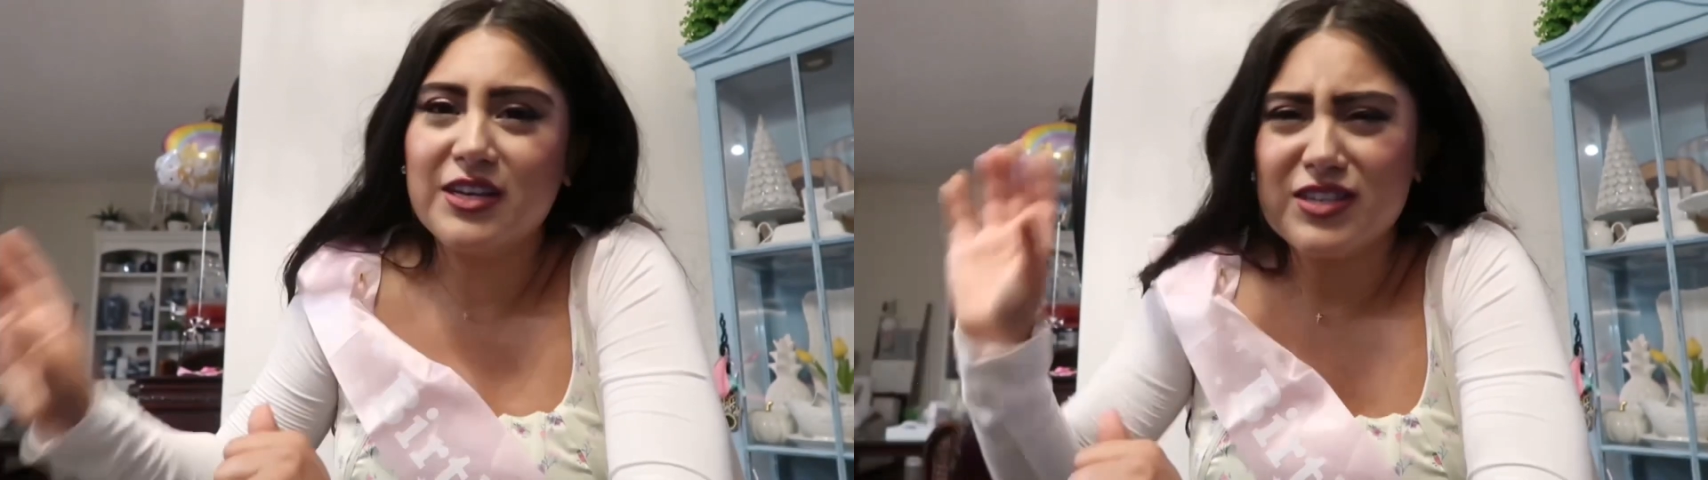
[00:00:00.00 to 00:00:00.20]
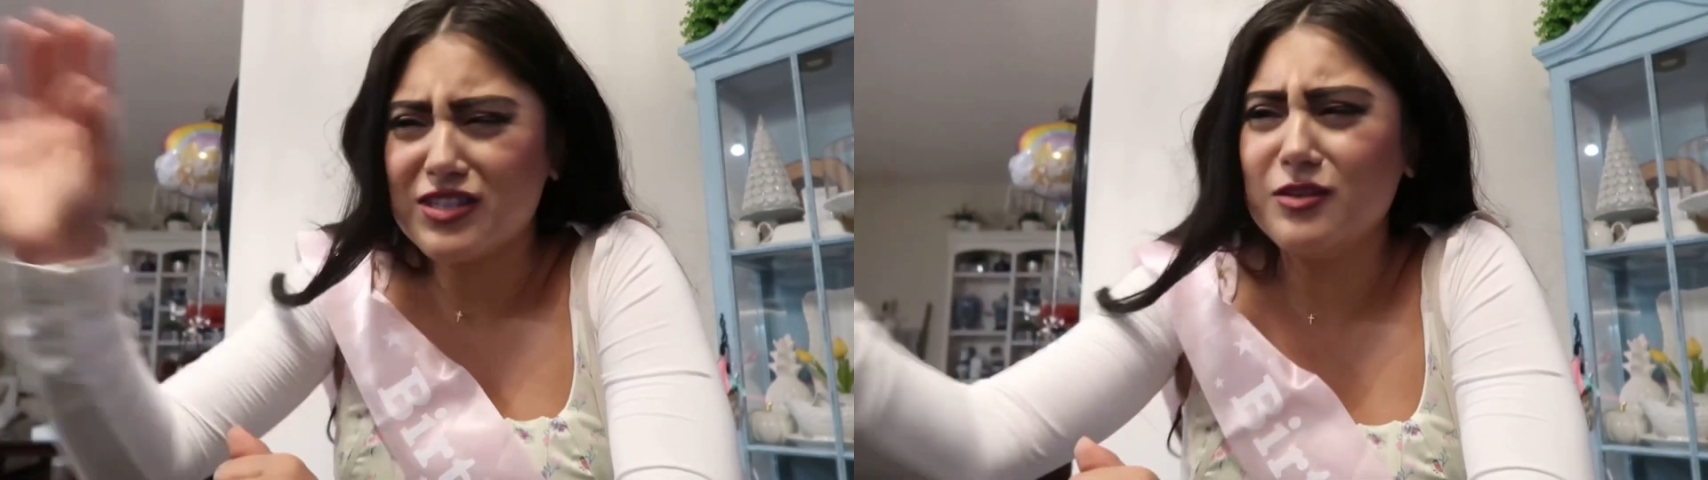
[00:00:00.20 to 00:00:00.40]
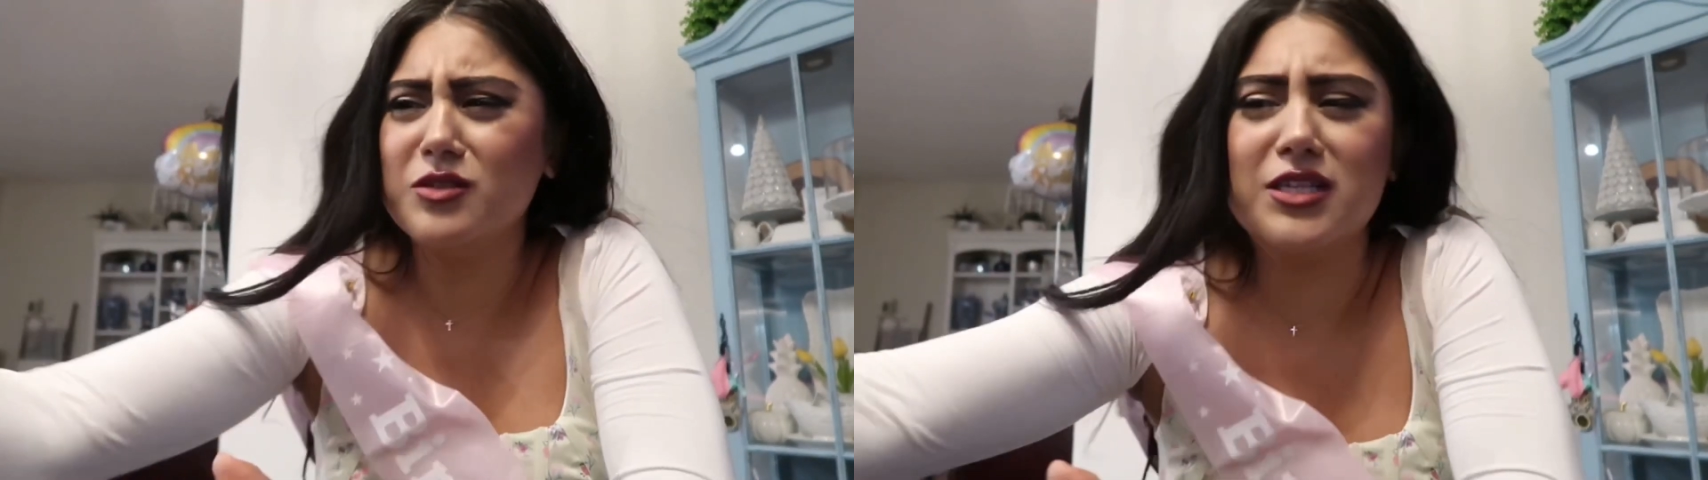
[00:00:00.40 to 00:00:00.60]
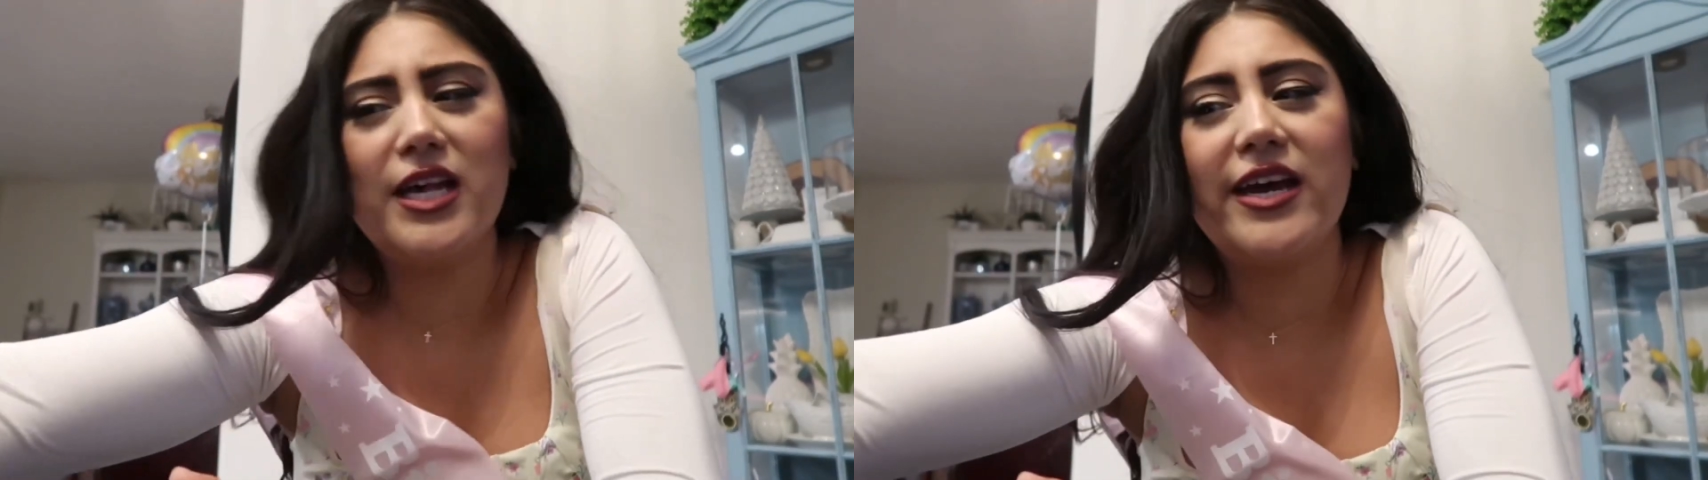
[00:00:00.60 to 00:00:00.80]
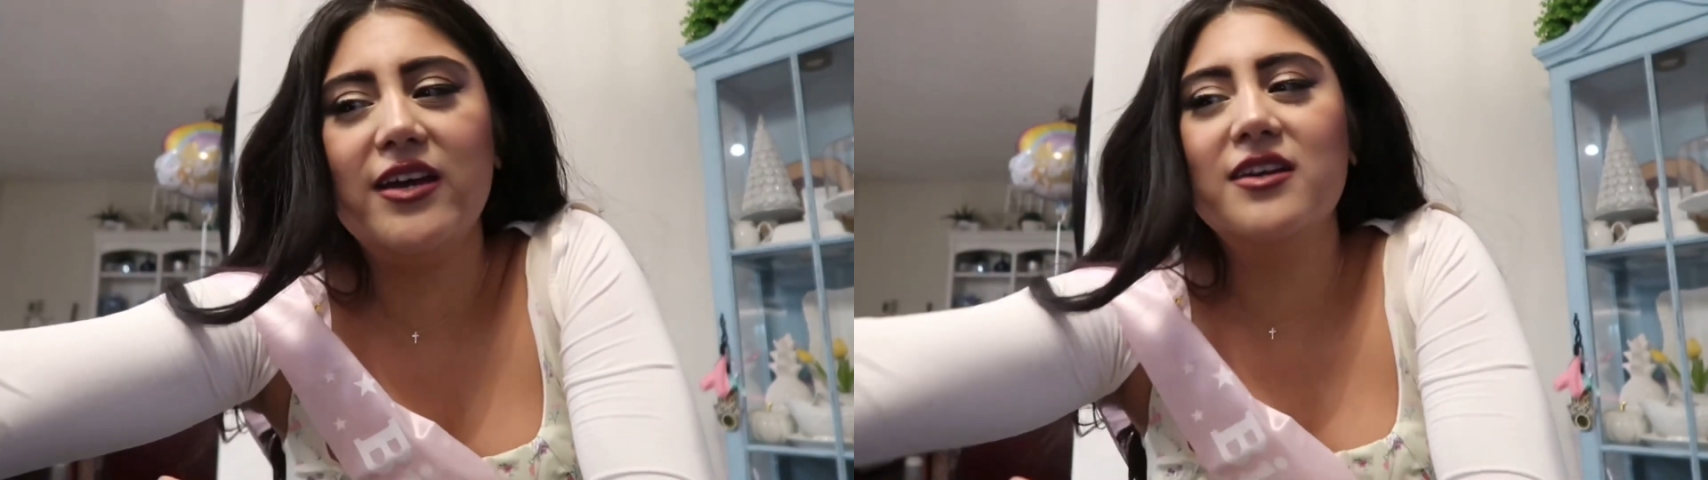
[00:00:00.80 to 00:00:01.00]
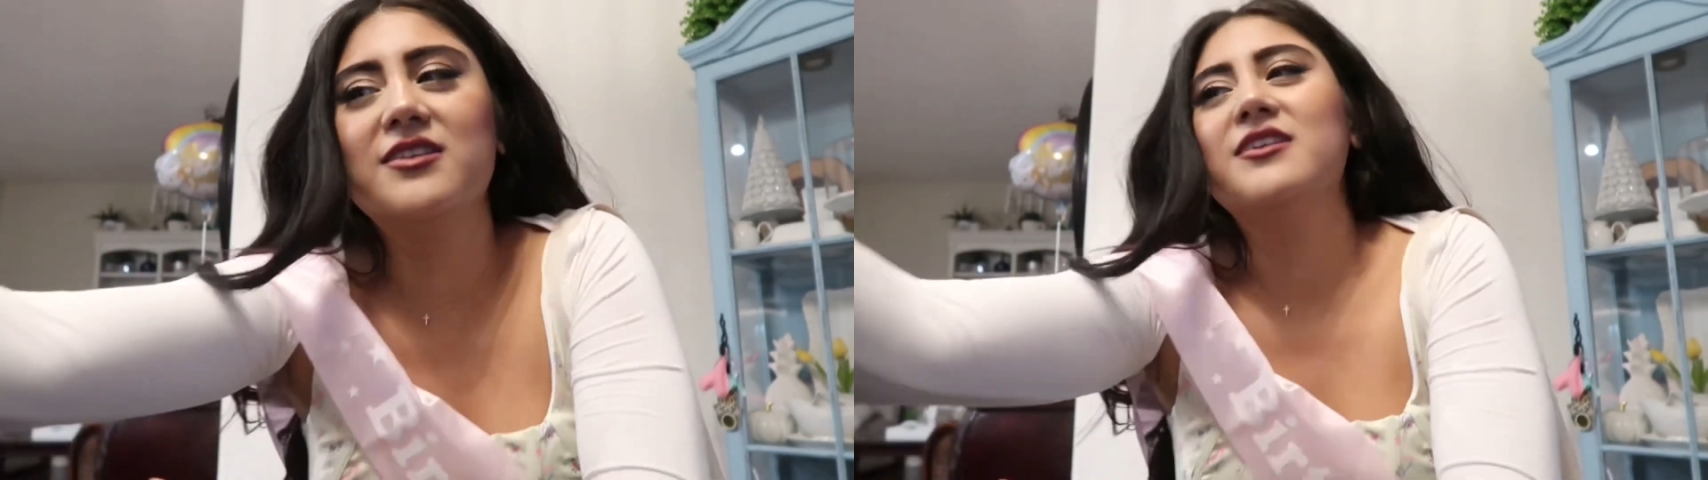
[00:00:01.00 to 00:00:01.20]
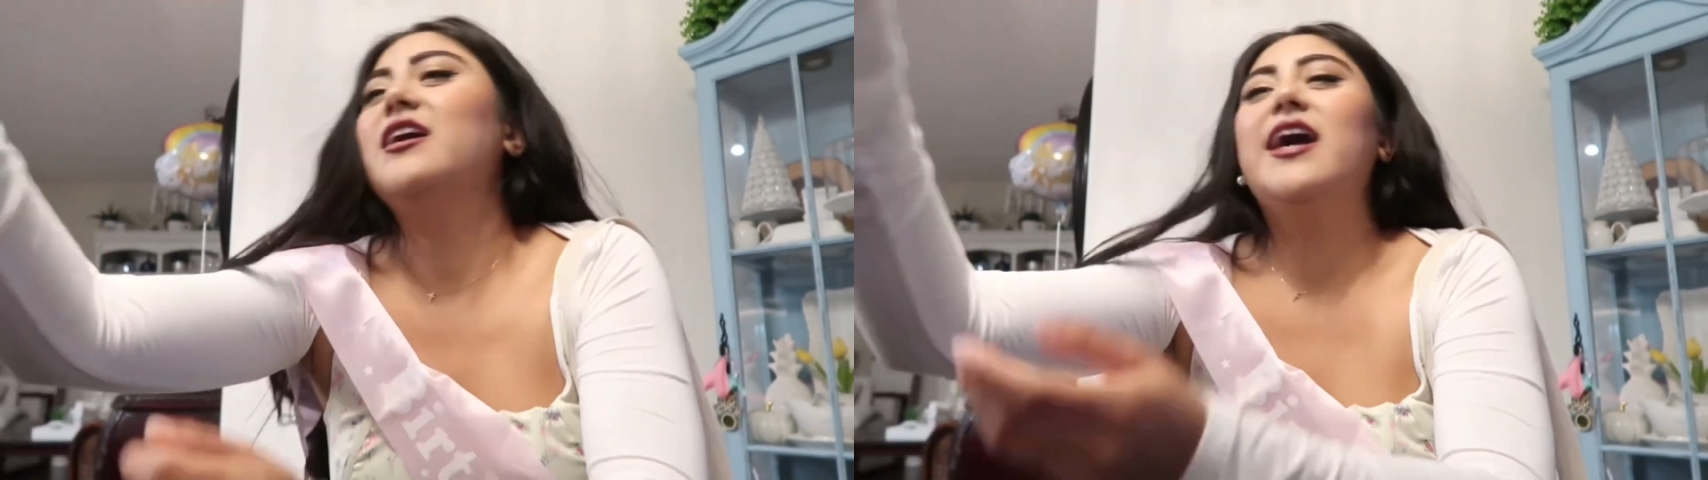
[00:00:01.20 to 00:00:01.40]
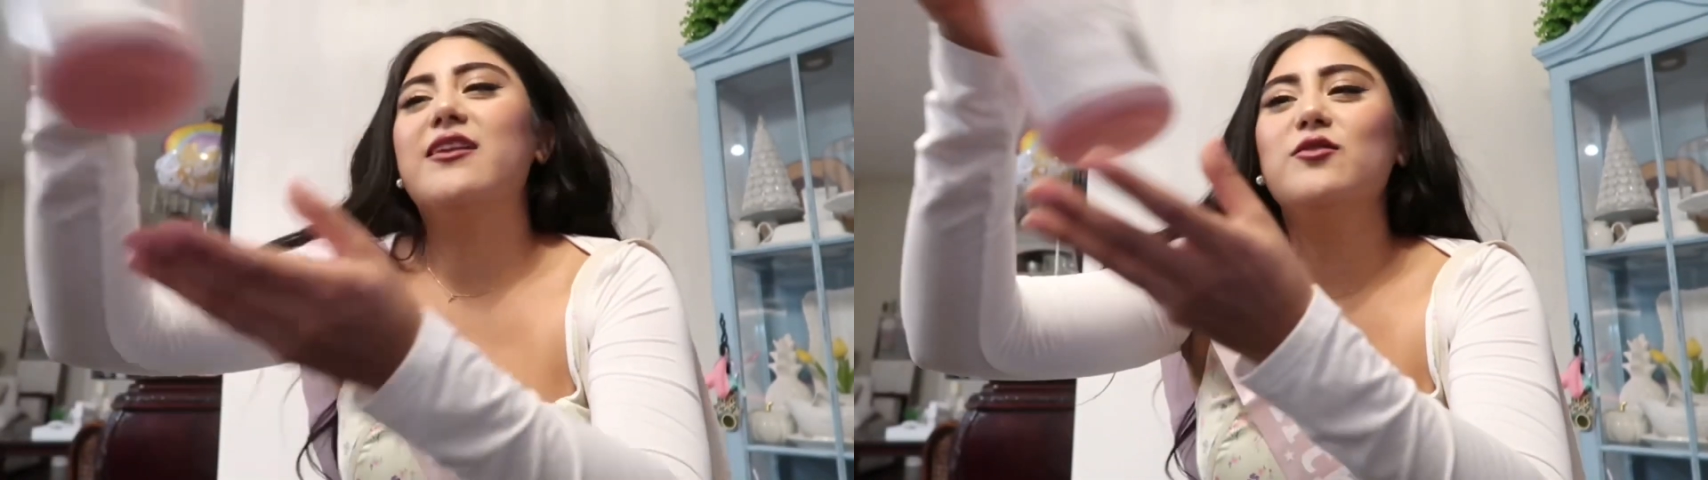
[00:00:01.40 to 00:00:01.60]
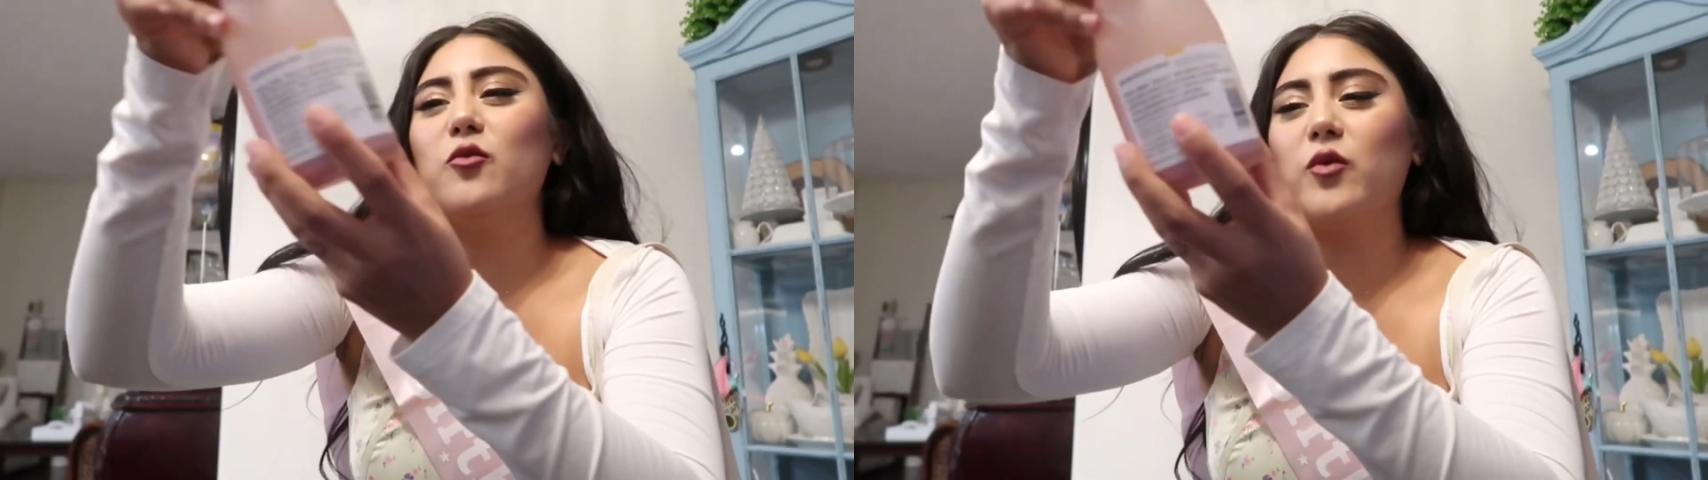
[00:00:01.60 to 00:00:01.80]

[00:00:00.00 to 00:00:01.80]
So slay. I don't know